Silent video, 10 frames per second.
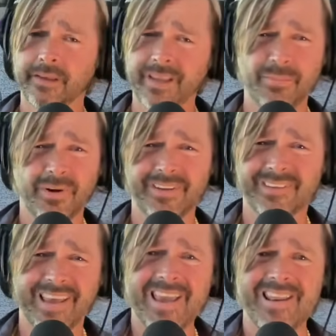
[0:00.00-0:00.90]
He brought his
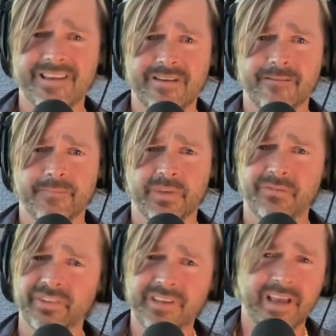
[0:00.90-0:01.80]
kid. You've
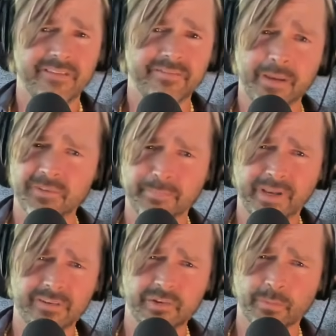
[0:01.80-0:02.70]
seen that famous
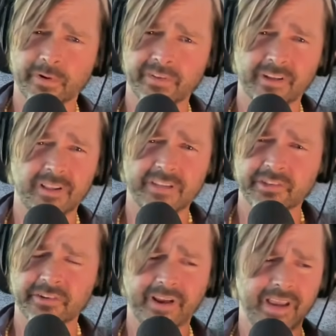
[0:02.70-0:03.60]
picture where he's clutching
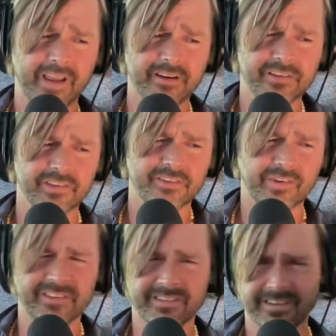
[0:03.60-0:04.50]
her hand and she's
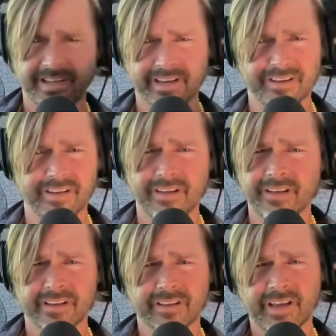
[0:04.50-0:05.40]
dressed in like a
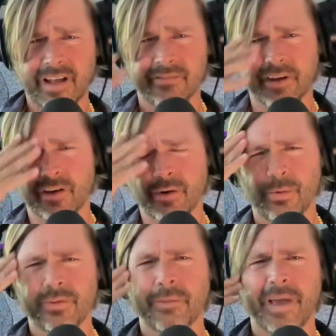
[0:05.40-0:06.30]
kind of a
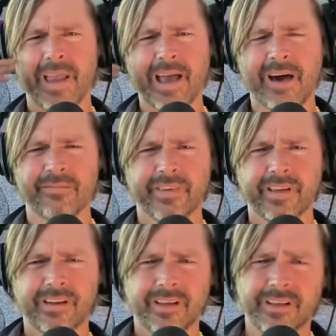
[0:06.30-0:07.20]
gold lame
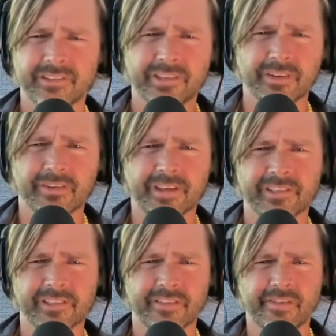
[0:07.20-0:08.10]
outfit. She looks like
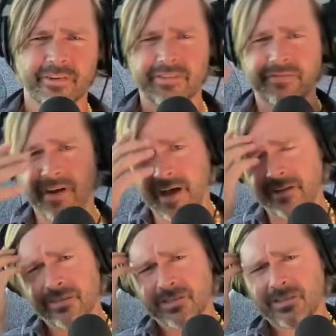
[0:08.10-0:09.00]
she's
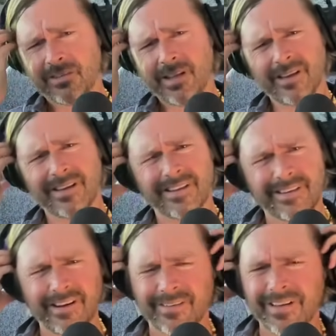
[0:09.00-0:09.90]
35 and she's like,
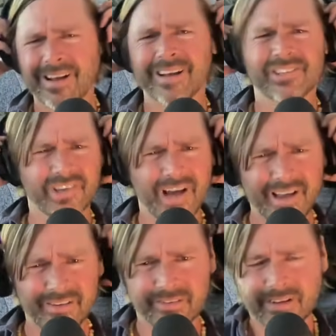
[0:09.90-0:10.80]
a
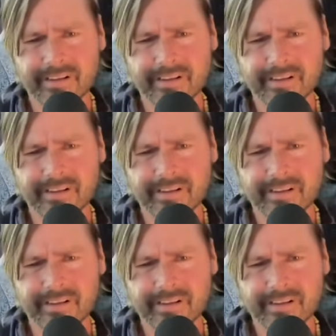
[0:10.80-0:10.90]
child.